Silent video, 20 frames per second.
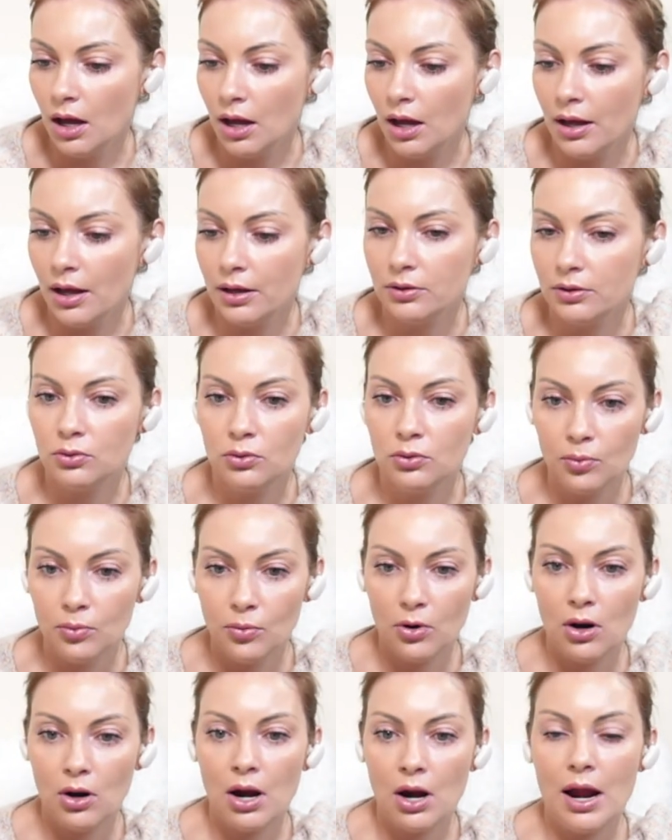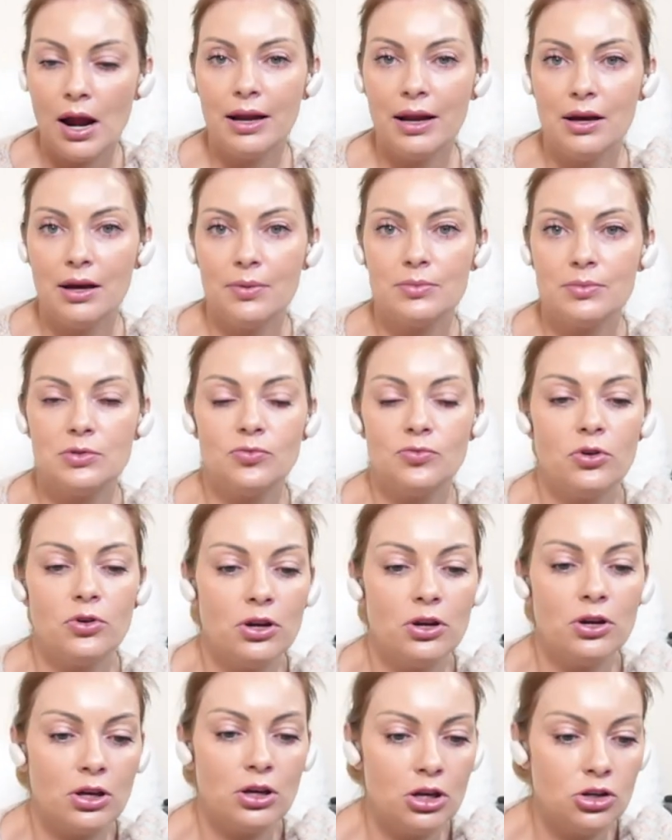Uh, two more items for
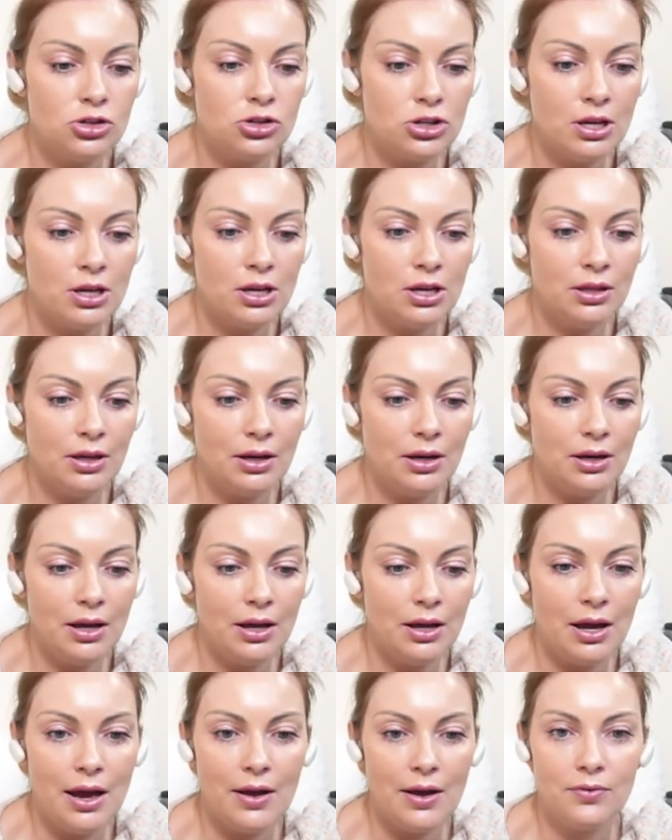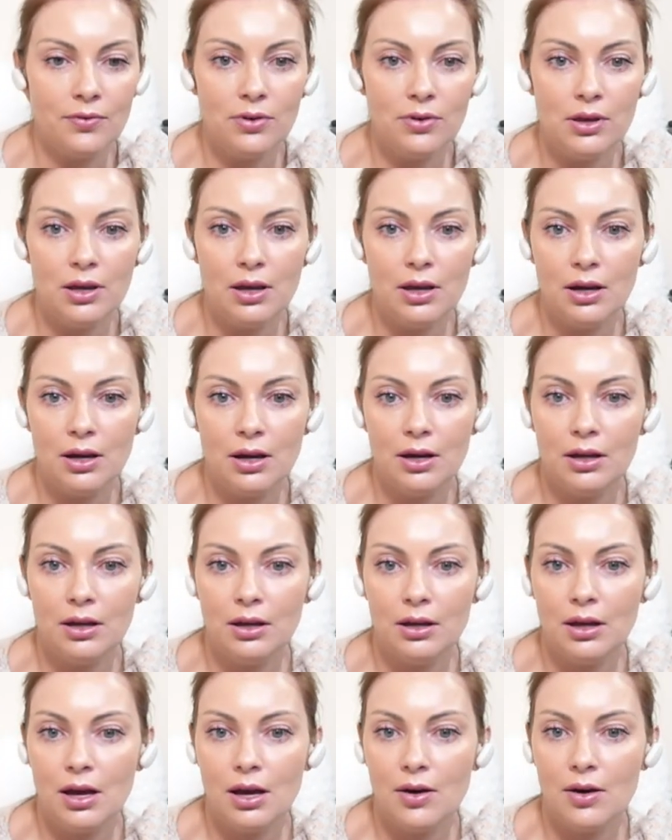your kitchen that I have here
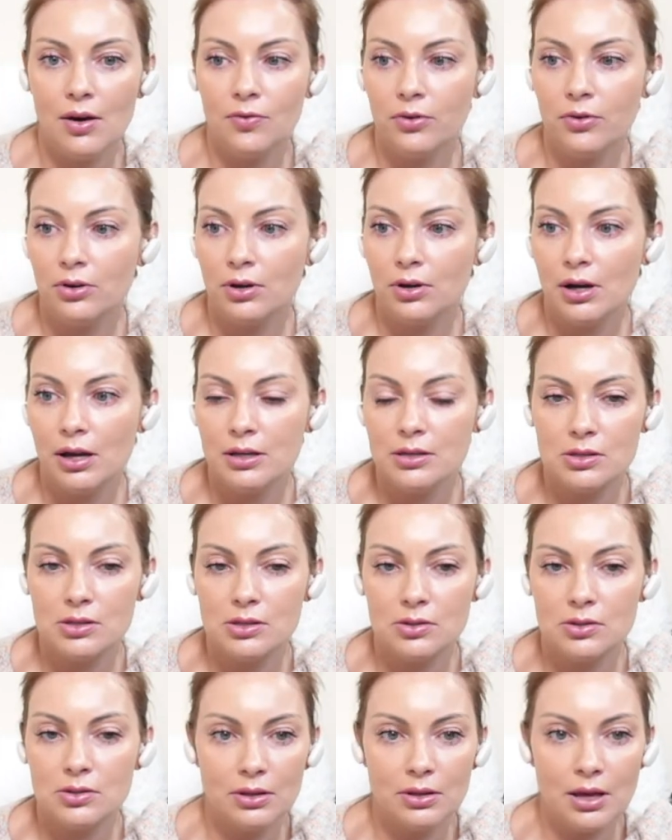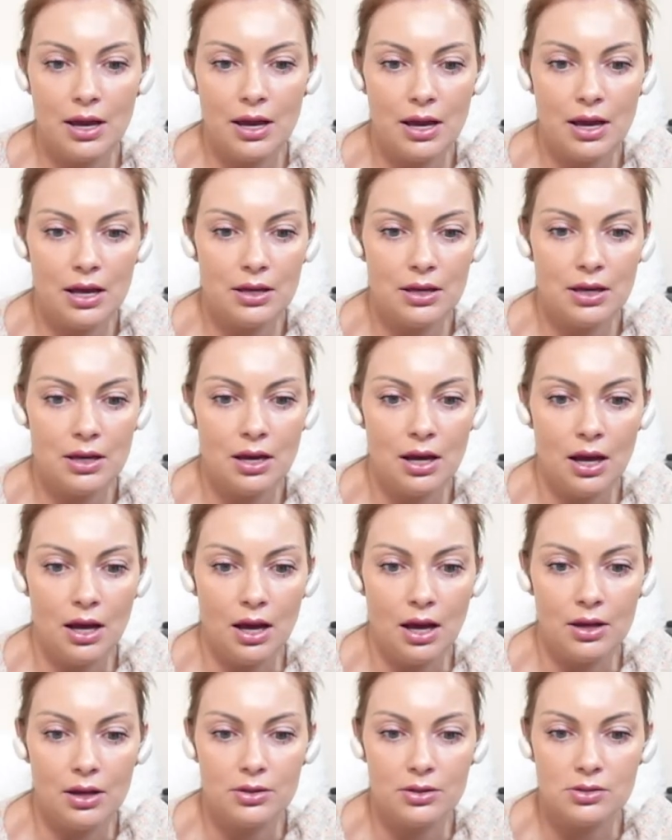uh, for you guys today.
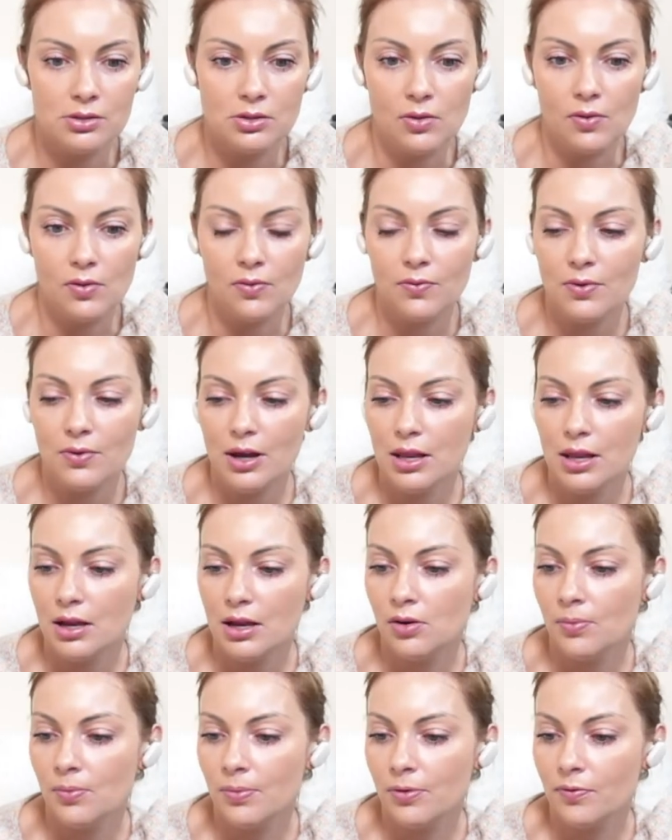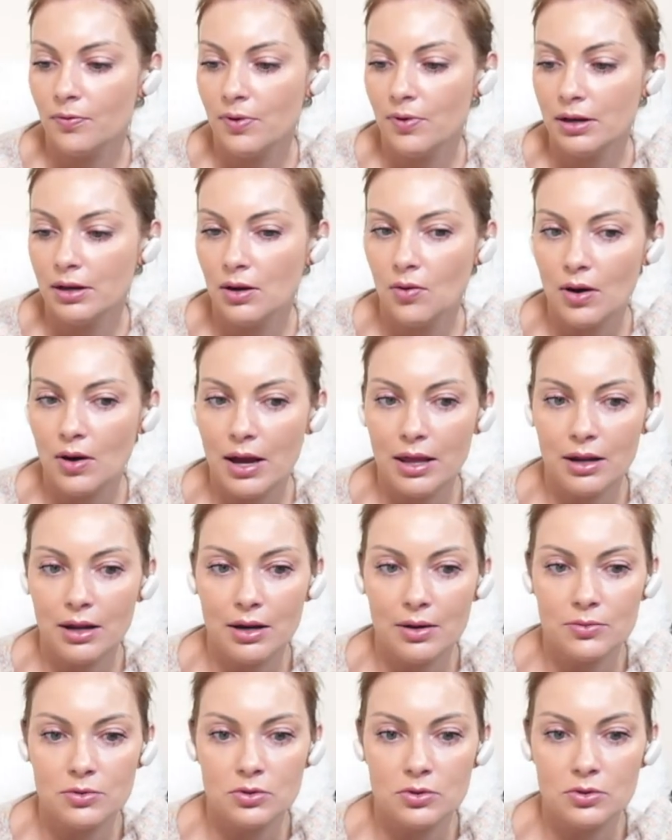Uh, so final final
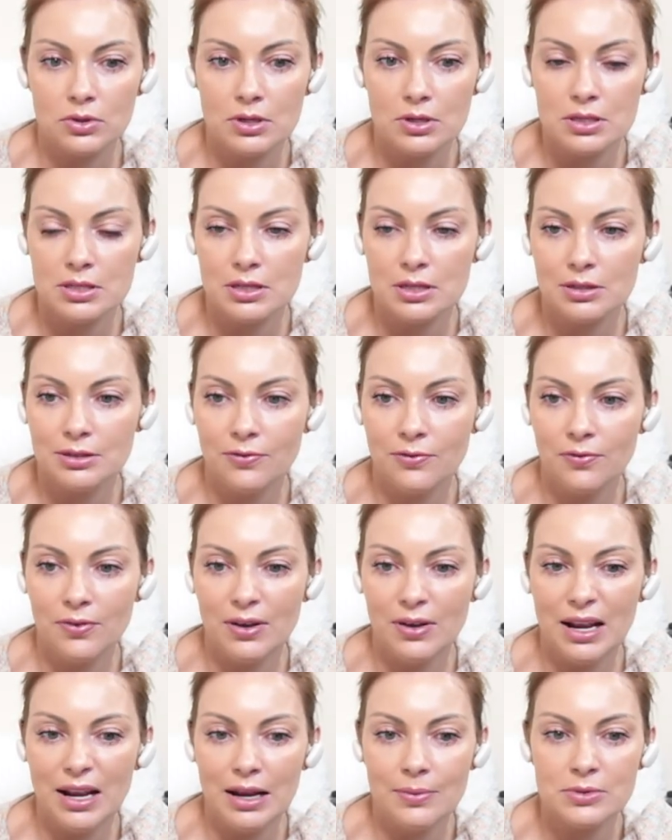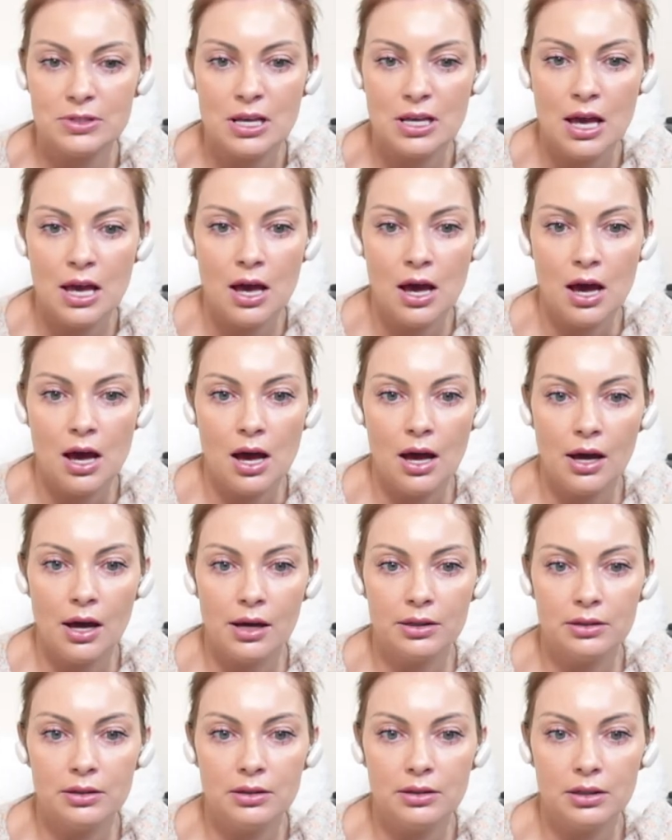item. So this is Philips
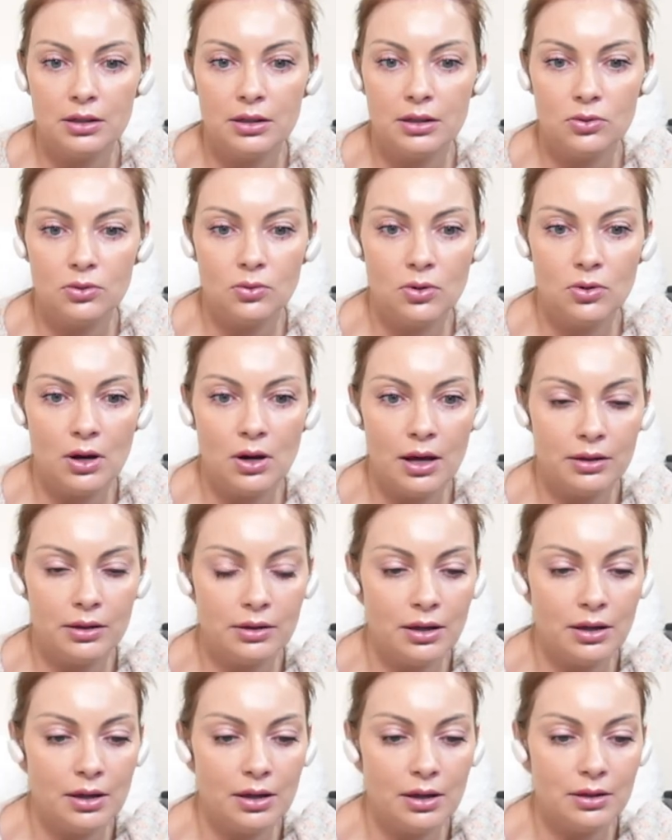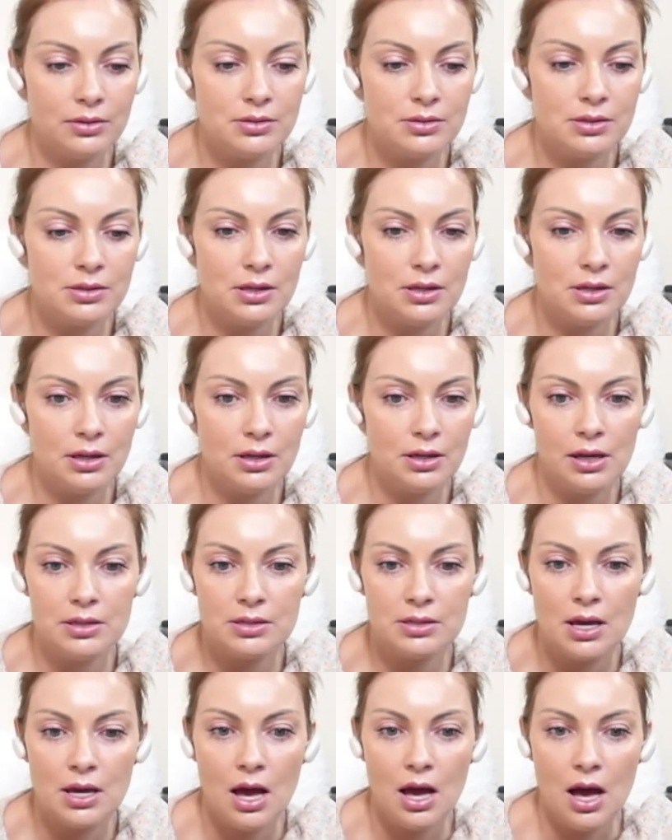uh, 3200
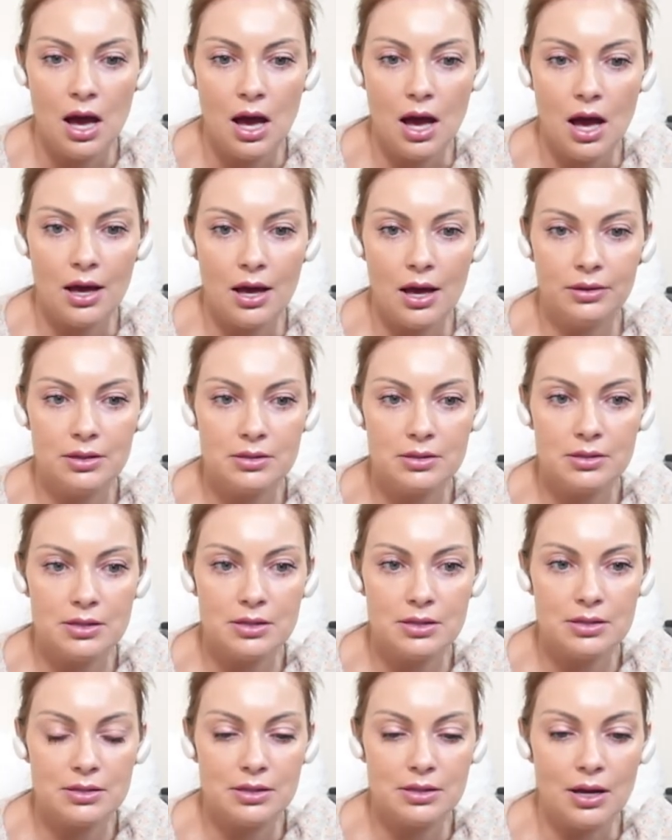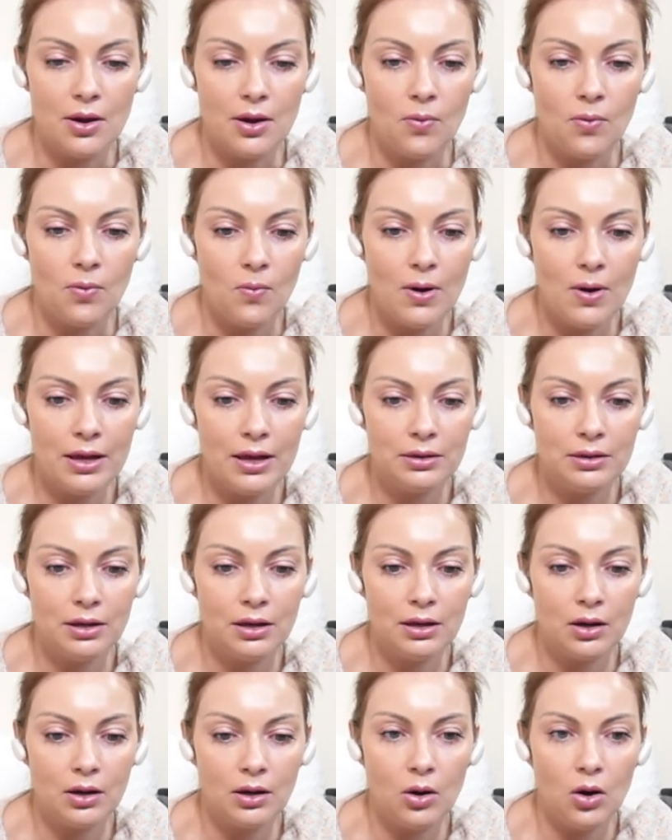series uh, this is the
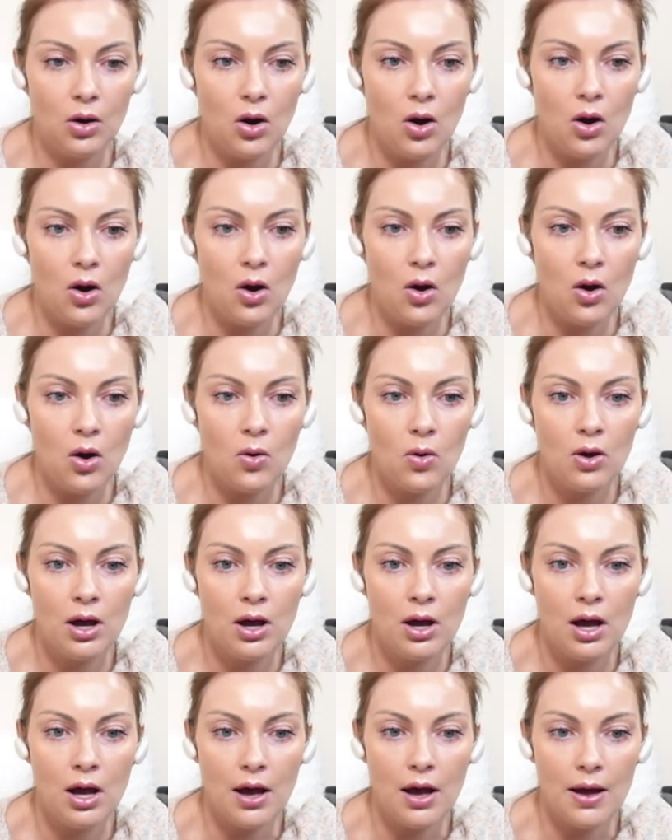latte Go